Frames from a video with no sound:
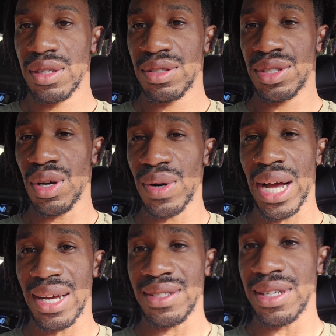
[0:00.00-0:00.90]
So
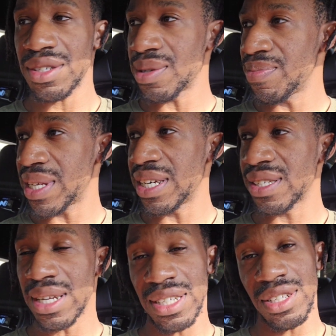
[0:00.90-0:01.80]
guys, there's some
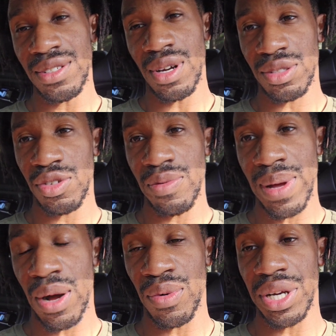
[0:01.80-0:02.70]
things I need to talk to you
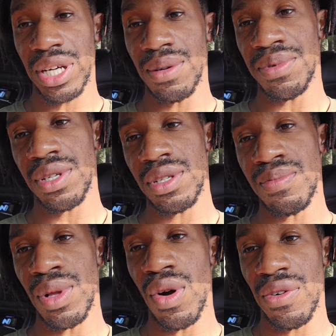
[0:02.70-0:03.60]
about when it comes to this
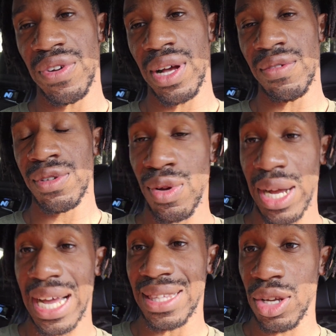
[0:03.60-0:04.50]
blow-off valve. So I
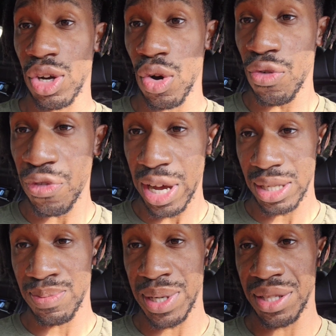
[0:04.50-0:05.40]
got the Go
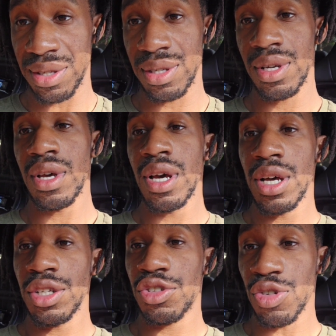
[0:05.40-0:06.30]
Fast Bits
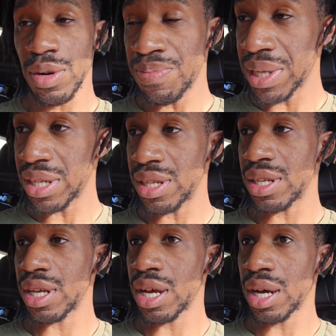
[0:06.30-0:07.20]
trumpet
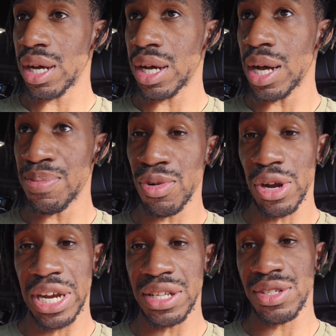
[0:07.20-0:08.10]

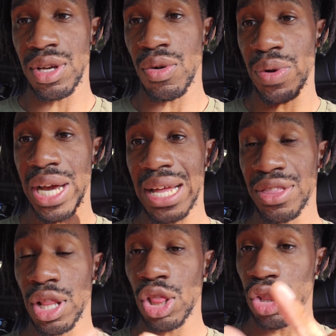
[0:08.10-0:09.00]
upgrade. So we got
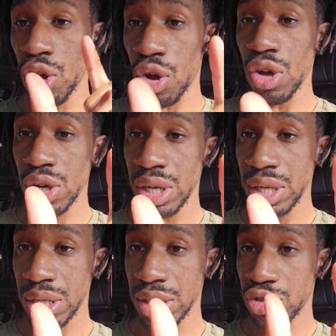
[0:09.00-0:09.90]
the long
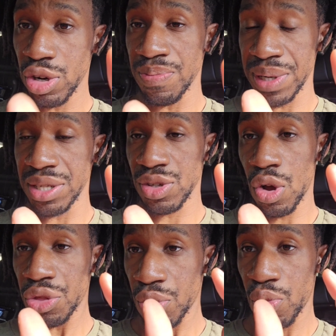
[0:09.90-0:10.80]
trumpet. It's
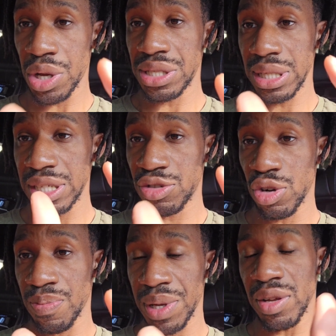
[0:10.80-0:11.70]
called the whistling
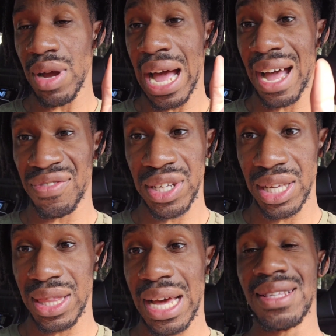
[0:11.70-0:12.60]
trumpet. You have to
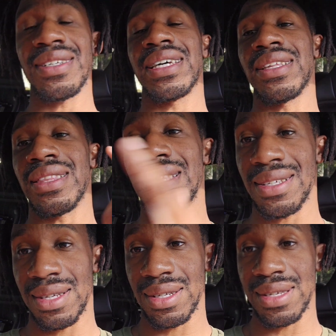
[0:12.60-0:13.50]
get that to get
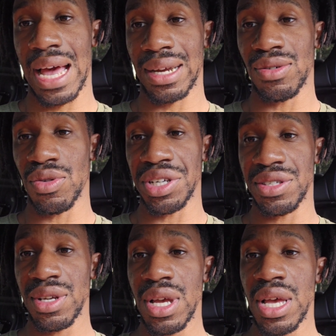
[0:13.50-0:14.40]
this exact noise.